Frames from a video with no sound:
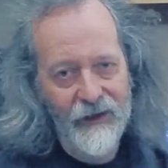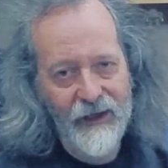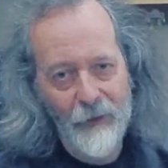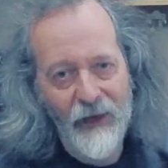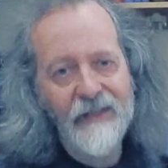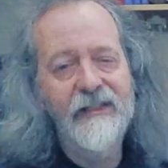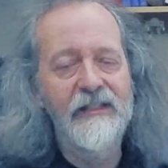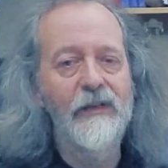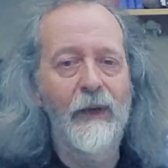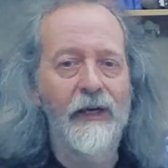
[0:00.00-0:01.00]
In a band
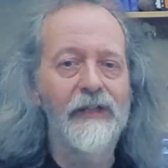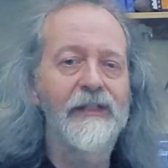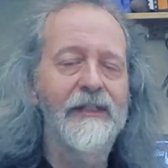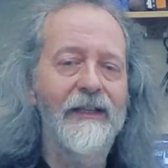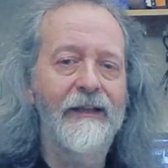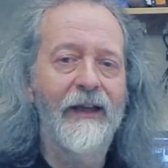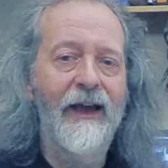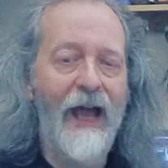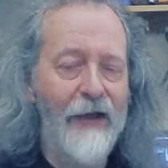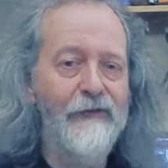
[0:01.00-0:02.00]
situation,
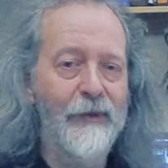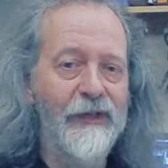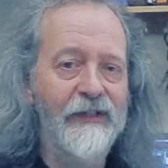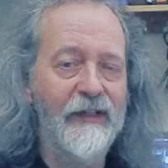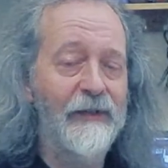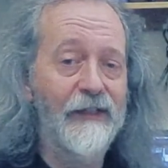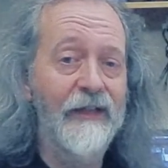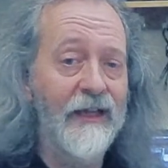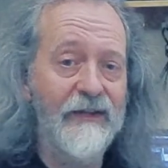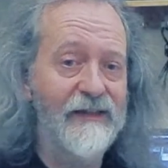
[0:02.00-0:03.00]
everybody's going to be
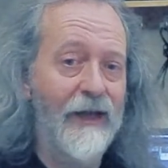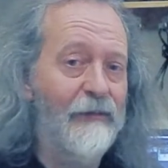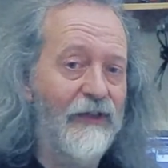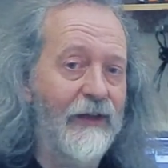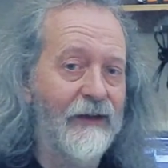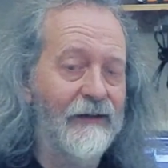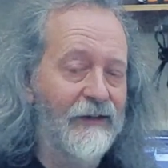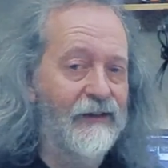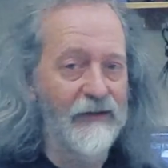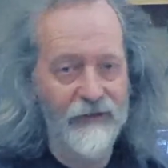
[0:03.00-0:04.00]
looking at the same thing.
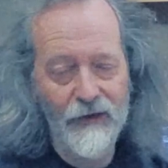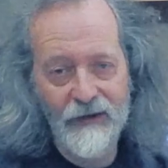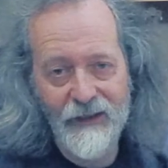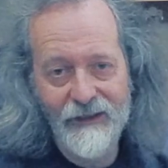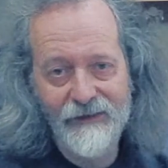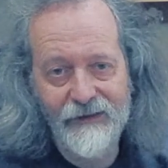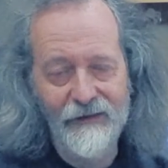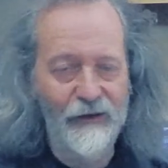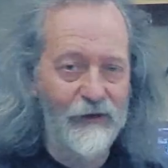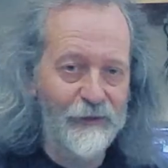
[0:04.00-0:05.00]
The vocalist,
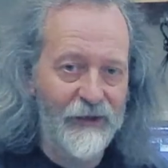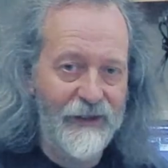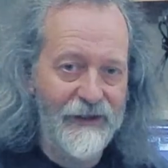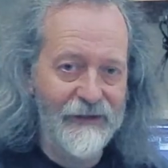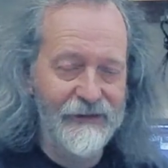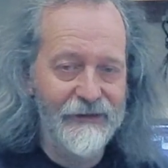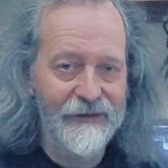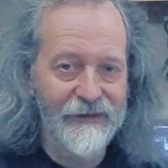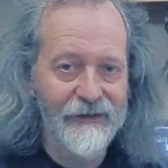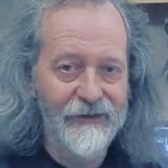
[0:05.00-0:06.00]
the horn players,
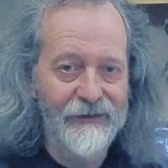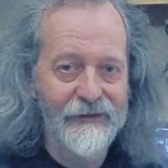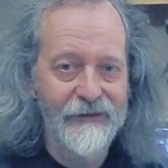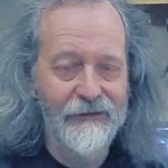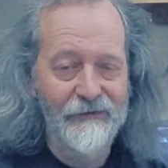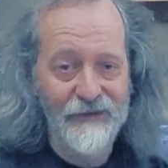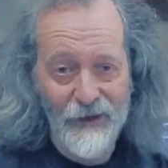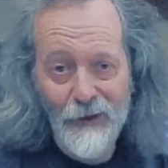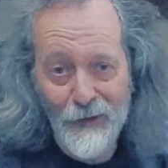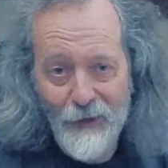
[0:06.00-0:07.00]

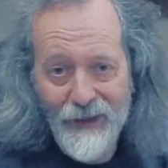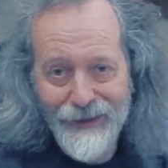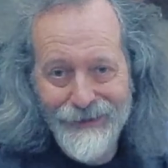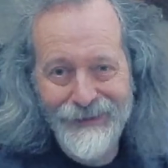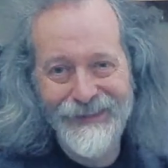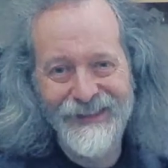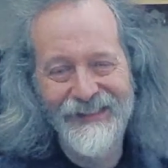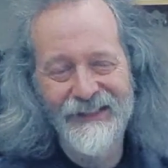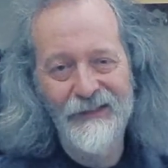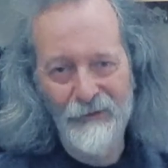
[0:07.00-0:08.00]
you the pianist,
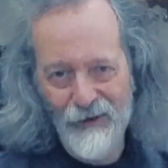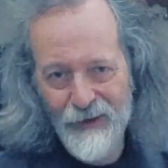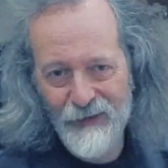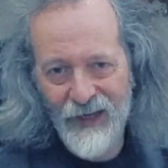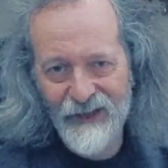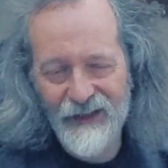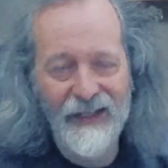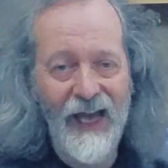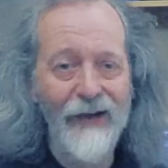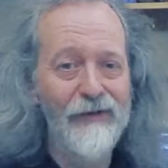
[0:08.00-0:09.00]
the rhythm section,
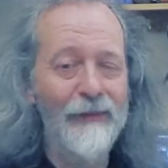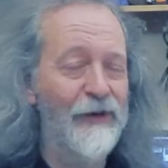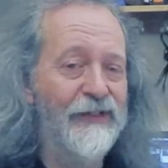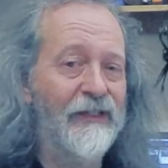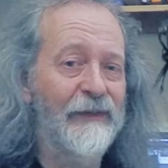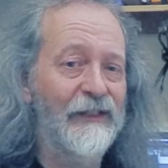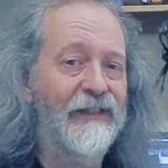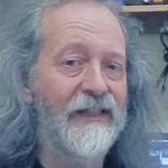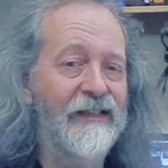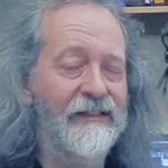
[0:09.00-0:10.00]
everybody's going to be
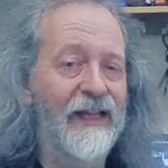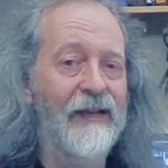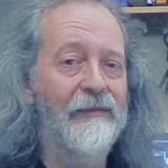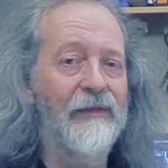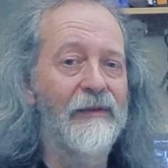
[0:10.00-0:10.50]
looking at the same